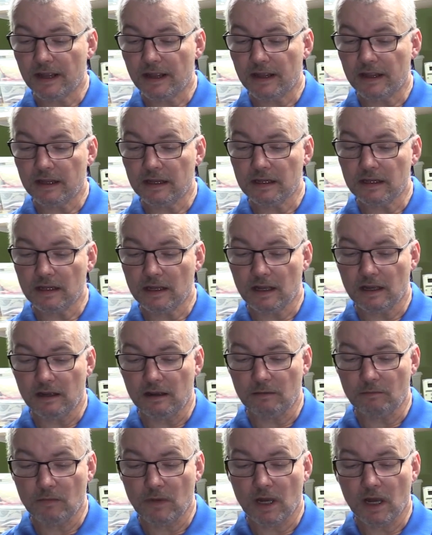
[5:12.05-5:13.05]

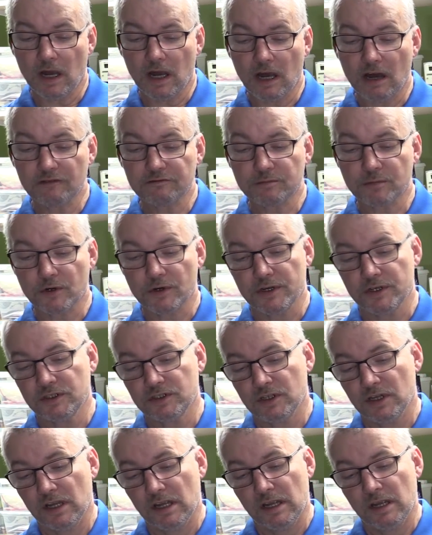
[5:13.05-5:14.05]
a half
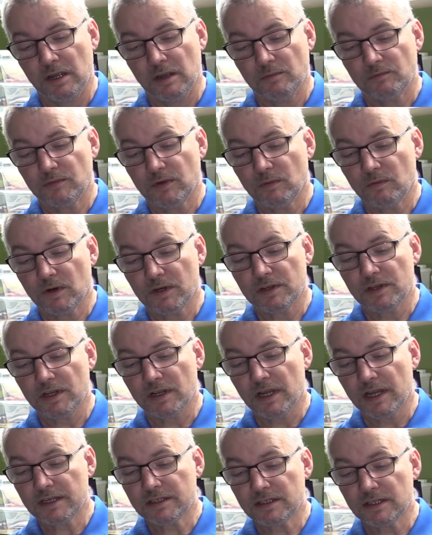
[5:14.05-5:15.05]
bridge, but one of the
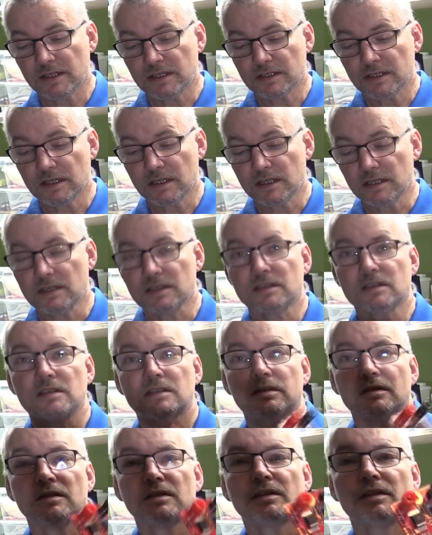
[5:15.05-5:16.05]
nice things
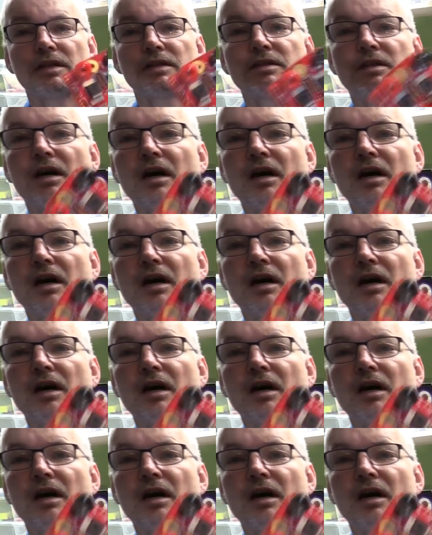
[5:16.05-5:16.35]
is that's